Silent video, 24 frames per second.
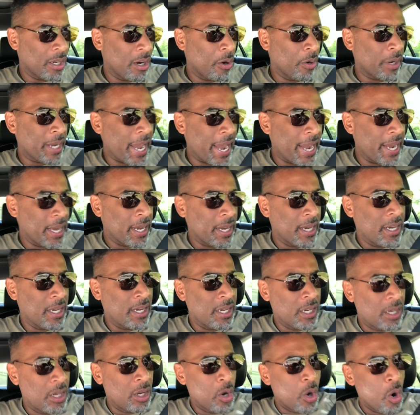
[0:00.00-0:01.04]
okay?
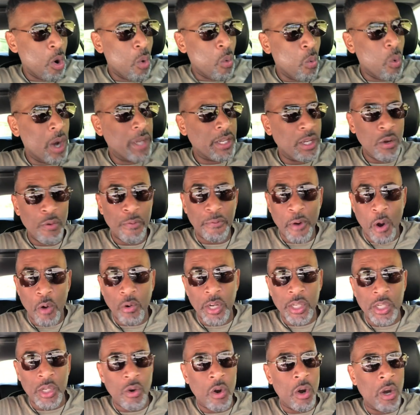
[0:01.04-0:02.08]
What you
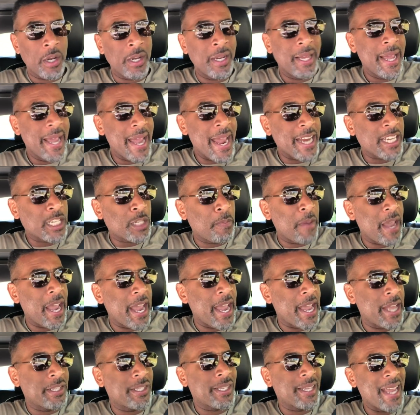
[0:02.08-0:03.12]
focus on
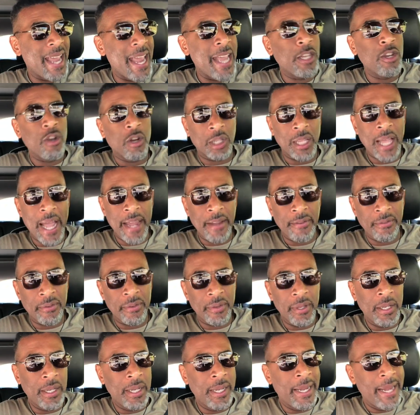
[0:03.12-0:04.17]
expands in your life.
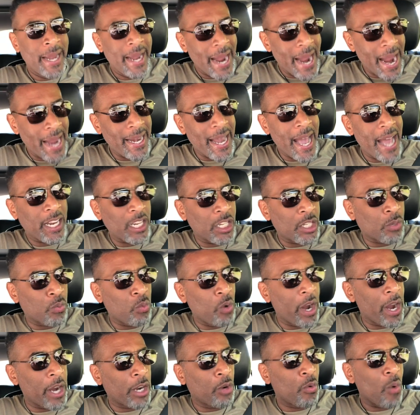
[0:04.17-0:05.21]
And that is
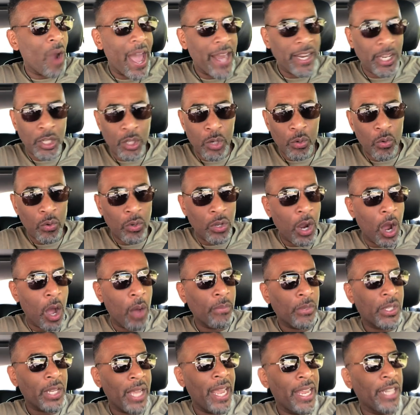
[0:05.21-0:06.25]
where gratitude
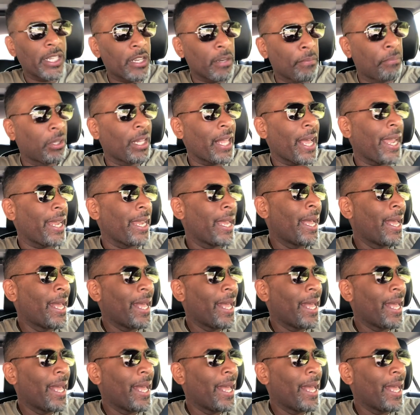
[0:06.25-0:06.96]
comes into play.